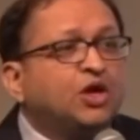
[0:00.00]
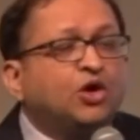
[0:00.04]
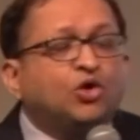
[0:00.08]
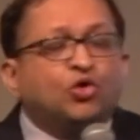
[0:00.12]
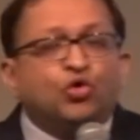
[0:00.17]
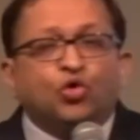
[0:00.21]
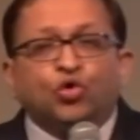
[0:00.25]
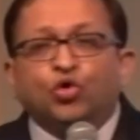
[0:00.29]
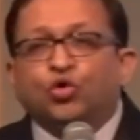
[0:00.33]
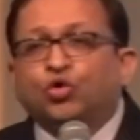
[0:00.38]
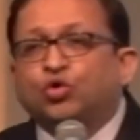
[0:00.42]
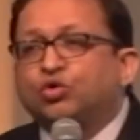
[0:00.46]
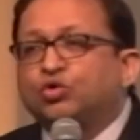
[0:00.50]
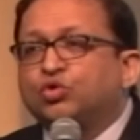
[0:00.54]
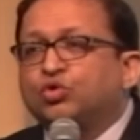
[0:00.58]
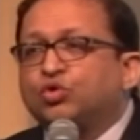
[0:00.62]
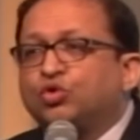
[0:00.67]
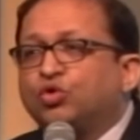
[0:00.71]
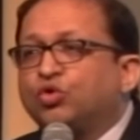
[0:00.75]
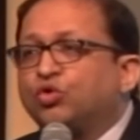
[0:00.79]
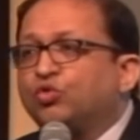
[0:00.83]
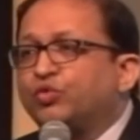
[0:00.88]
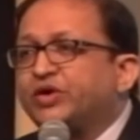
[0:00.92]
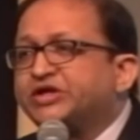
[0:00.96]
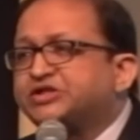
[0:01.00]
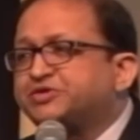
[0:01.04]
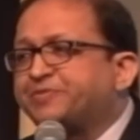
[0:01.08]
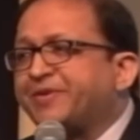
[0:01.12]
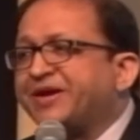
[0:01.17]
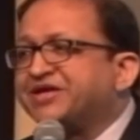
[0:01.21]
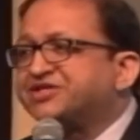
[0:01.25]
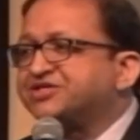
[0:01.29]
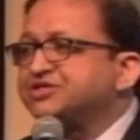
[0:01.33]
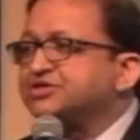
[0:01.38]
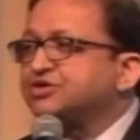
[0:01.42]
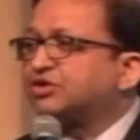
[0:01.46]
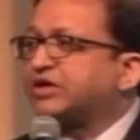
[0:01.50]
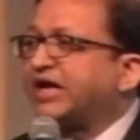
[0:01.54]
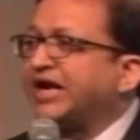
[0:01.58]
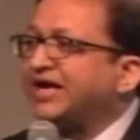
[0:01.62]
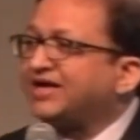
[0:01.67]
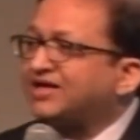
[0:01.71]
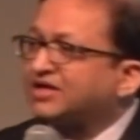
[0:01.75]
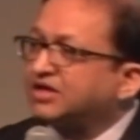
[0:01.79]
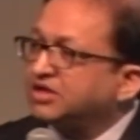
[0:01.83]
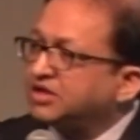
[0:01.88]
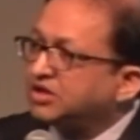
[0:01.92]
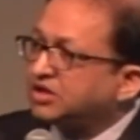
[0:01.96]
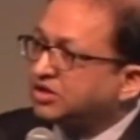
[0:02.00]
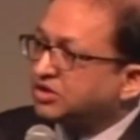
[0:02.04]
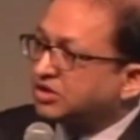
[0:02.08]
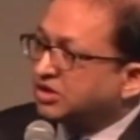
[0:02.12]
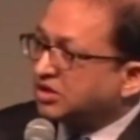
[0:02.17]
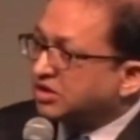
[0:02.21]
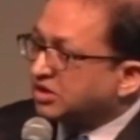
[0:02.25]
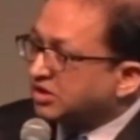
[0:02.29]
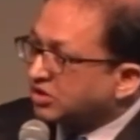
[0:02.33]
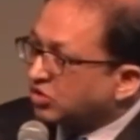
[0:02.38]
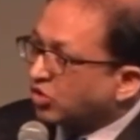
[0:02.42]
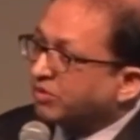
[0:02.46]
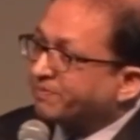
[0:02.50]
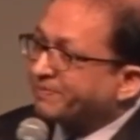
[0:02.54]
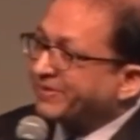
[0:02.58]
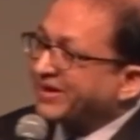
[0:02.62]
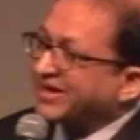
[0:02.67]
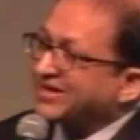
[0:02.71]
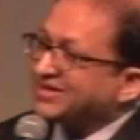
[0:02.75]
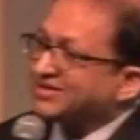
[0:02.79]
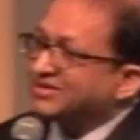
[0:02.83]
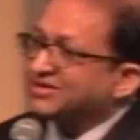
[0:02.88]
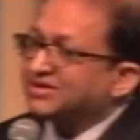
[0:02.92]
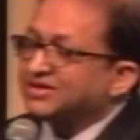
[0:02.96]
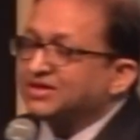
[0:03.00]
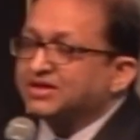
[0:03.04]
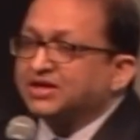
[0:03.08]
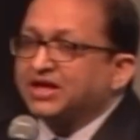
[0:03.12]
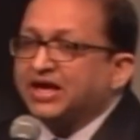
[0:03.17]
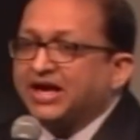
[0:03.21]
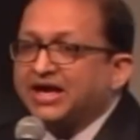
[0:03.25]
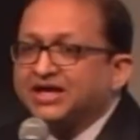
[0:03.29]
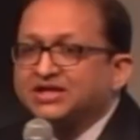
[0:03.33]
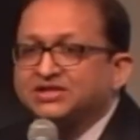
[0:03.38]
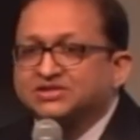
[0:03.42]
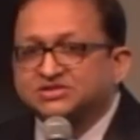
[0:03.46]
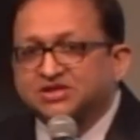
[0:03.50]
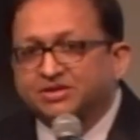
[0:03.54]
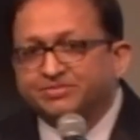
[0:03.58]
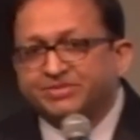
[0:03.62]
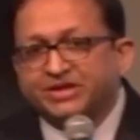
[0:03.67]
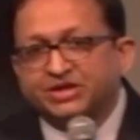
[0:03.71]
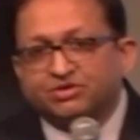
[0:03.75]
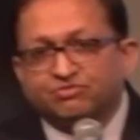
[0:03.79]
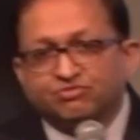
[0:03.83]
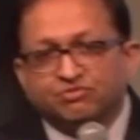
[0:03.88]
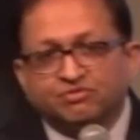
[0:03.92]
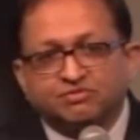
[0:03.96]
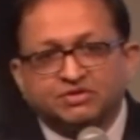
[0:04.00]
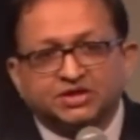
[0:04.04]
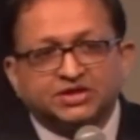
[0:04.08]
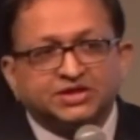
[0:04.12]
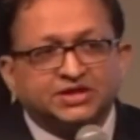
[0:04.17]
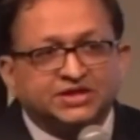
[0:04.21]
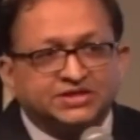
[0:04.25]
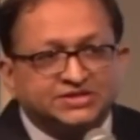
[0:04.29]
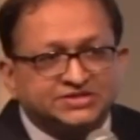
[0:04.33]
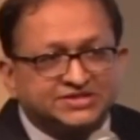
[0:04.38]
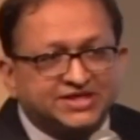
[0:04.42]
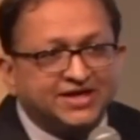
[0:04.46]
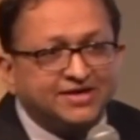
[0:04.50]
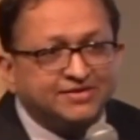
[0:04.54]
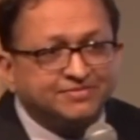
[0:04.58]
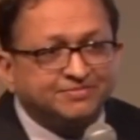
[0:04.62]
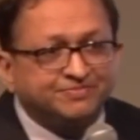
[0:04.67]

Which patient get no pain and some equivalent instead?